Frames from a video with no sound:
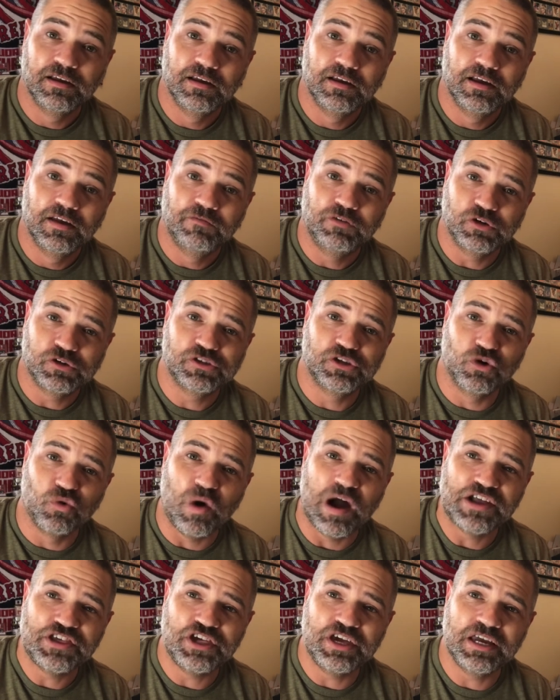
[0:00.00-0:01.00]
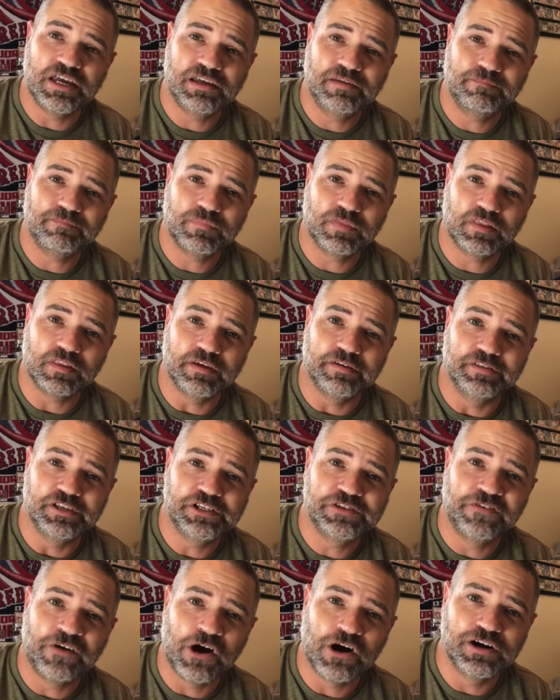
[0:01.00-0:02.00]
if you're still watching this
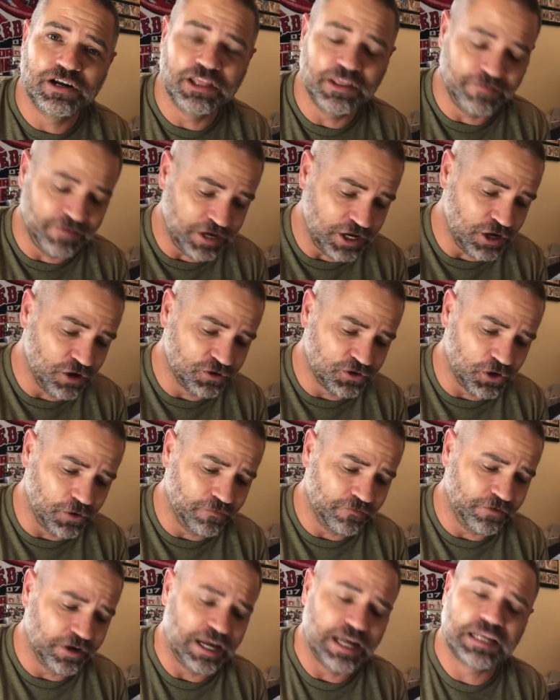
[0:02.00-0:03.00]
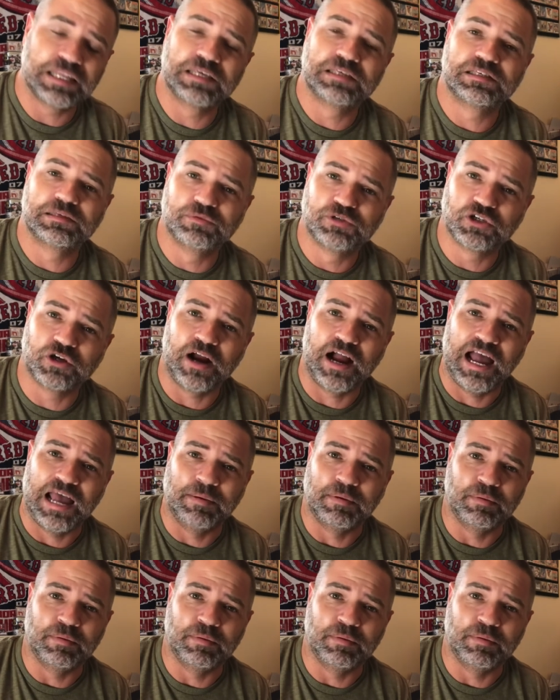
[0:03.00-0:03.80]
far into the video, don't forget to subscribe.